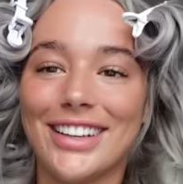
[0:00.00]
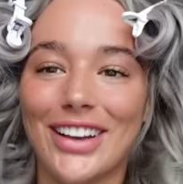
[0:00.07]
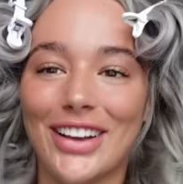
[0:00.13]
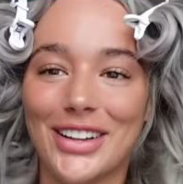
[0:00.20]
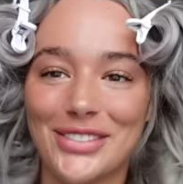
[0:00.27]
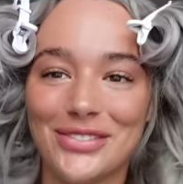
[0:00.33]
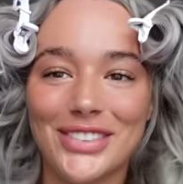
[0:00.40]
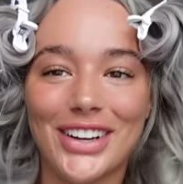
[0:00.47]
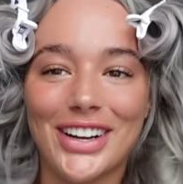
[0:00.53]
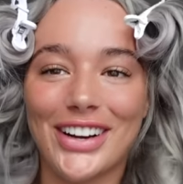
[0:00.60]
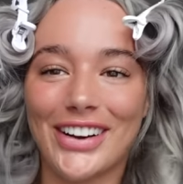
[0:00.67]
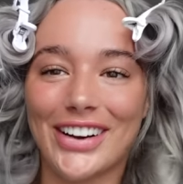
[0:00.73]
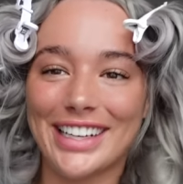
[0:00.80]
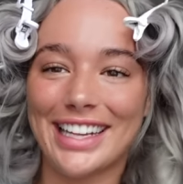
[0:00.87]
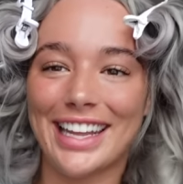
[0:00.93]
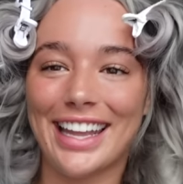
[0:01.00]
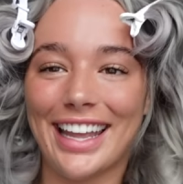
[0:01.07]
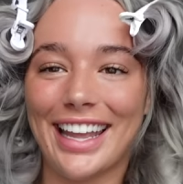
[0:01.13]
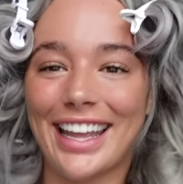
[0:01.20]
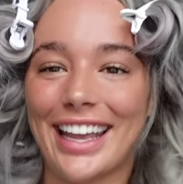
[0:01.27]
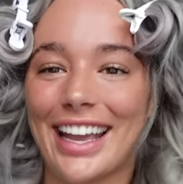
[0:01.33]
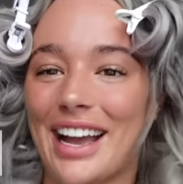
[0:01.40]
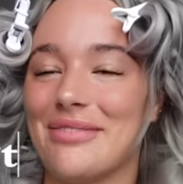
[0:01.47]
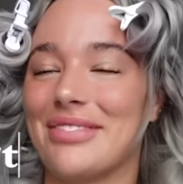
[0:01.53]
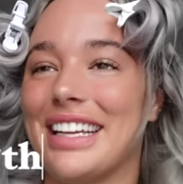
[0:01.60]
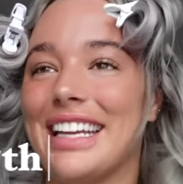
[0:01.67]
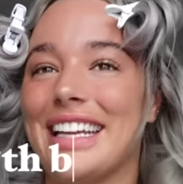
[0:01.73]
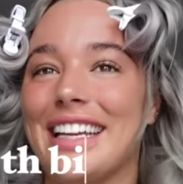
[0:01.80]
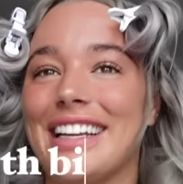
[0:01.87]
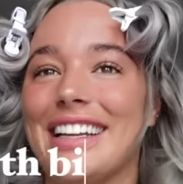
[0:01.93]
Good morning,
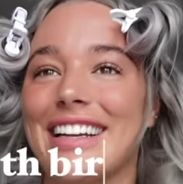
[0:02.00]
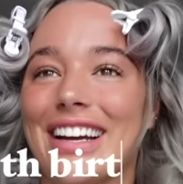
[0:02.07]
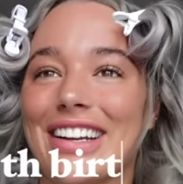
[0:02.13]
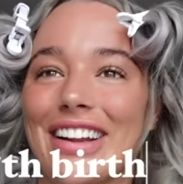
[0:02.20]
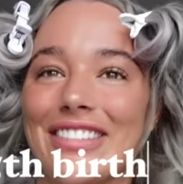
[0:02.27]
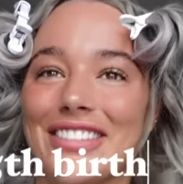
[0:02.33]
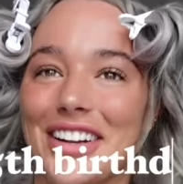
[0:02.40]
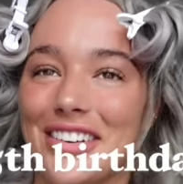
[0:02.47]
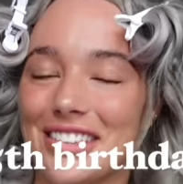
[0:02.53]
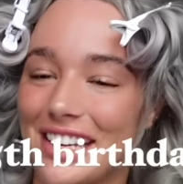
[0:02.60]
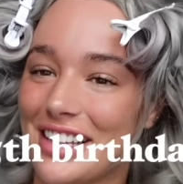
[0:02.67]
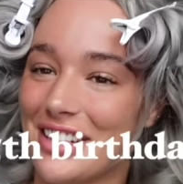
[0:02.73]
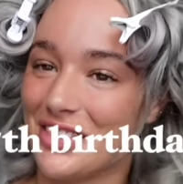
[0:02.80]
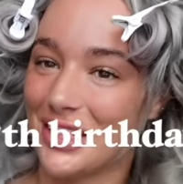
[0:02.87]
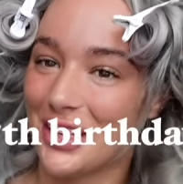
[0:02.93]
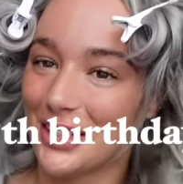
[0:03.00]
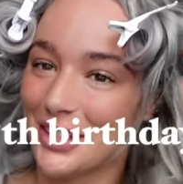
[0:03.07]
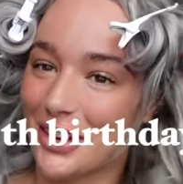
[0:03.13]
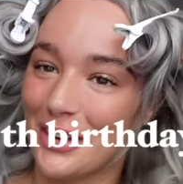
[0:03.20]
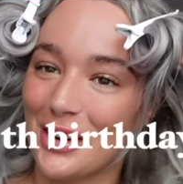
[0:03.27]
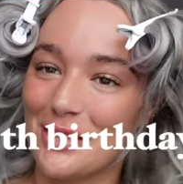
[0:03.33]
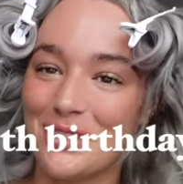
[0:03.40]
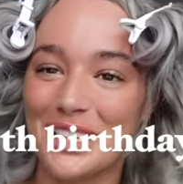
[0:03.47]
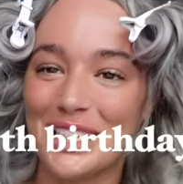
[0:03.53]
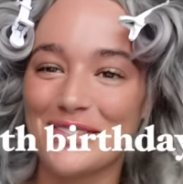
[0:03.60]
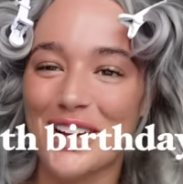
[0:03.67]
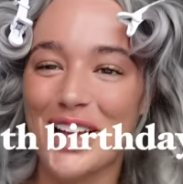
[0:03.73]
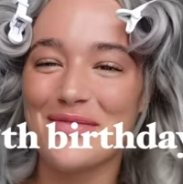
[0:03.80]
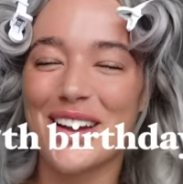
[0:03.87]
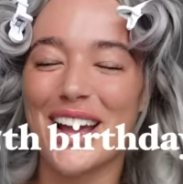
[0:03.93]
happy, I don't even know what day this video is going up, but it's
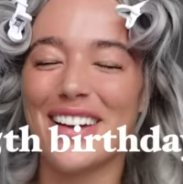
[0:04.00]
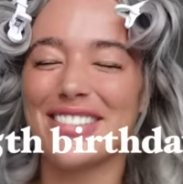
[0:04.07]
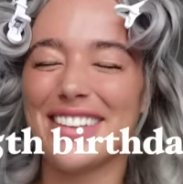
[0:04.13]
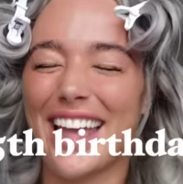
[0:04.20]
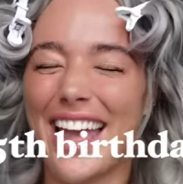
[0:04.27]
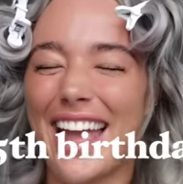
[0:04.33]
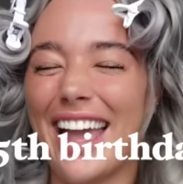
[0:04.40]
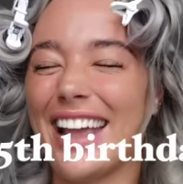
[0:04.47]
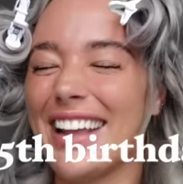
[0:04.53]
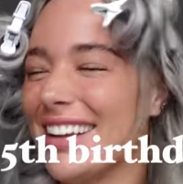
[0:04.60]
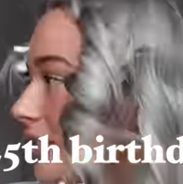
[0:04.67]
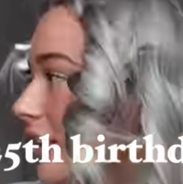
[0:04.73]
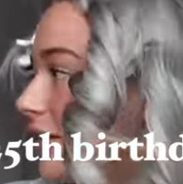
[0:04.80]
my birthday.